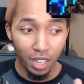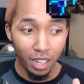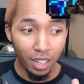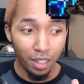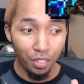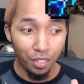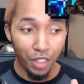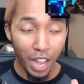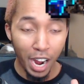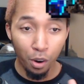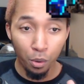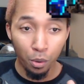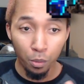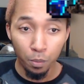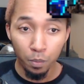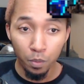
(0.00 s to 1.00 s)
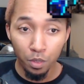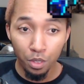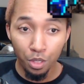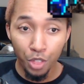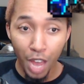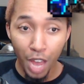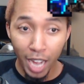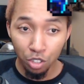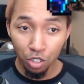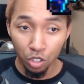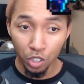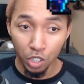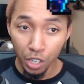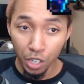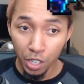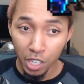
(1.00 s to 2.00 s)
Now, that's
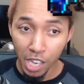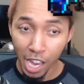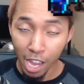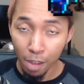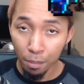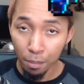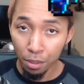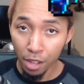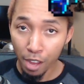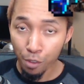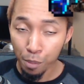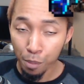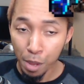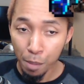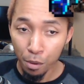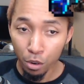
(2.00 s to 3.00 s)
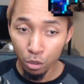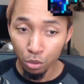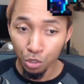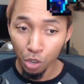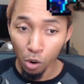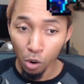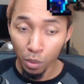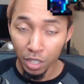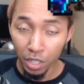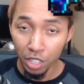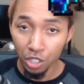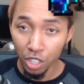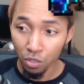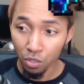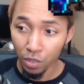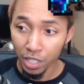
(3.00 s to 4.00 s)
good gameplay for people who don't want to
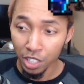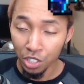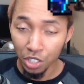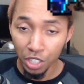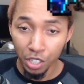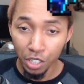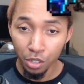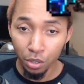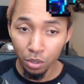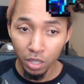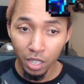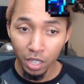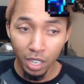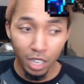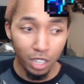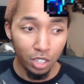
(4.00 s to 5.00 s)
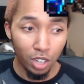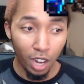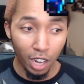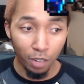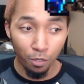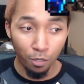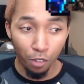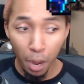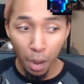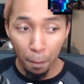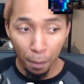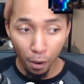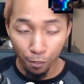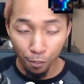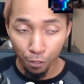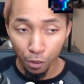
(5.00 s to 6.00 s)
just run a shield. A
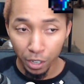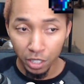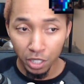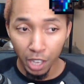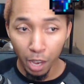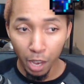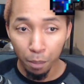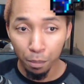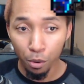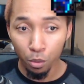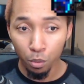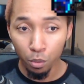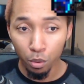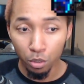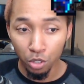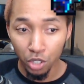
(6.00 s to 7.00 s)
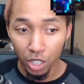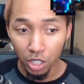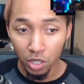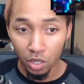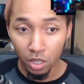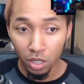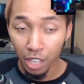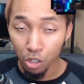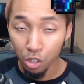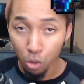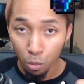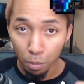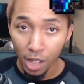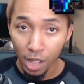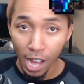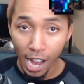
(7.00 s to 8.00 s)
Rampart, for example, will just let you
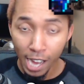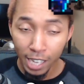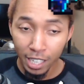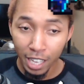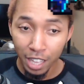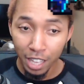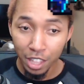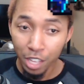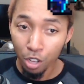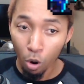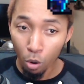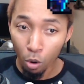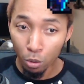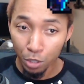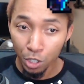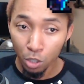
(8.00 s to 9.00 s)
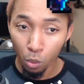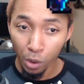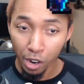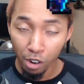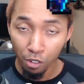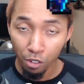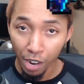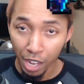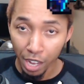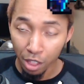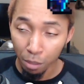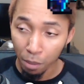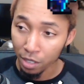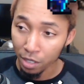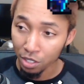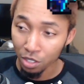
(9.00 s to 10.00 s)
block and then hold square right in the
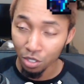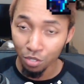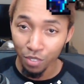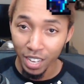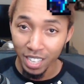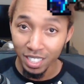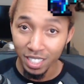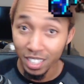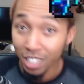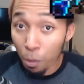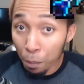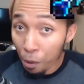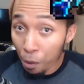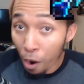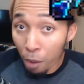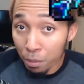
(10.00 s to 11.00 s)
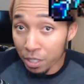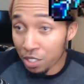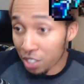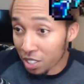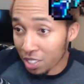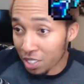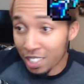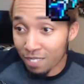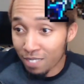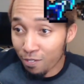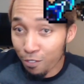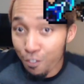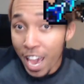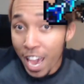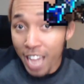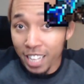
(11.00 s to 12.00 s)
monster's face, and it'll probably just
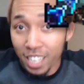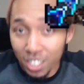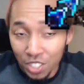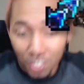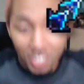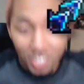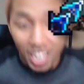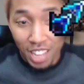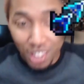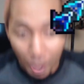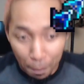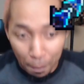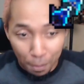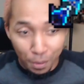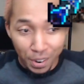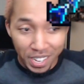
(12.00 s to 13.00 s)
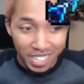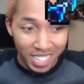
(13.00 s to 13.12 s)
vanish at that point.